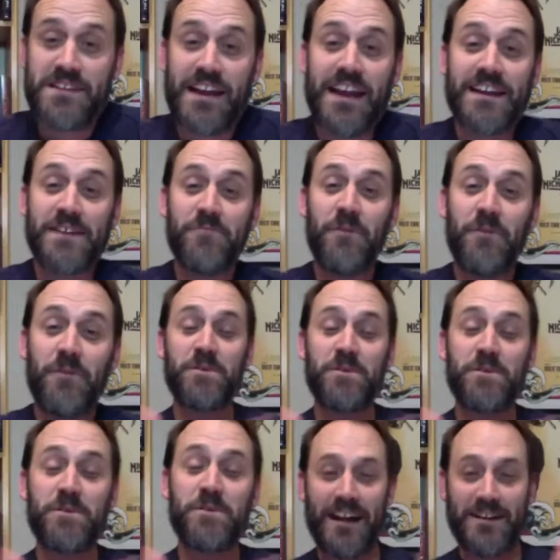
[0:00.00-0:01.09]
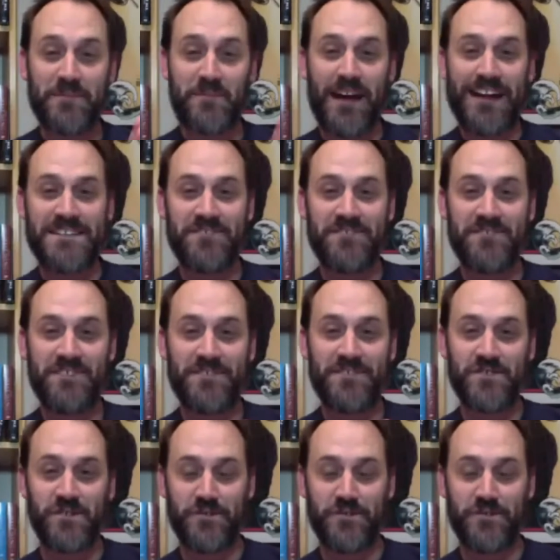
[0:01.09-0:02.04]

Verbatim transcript: I didn't want to do back-to-back TV shows.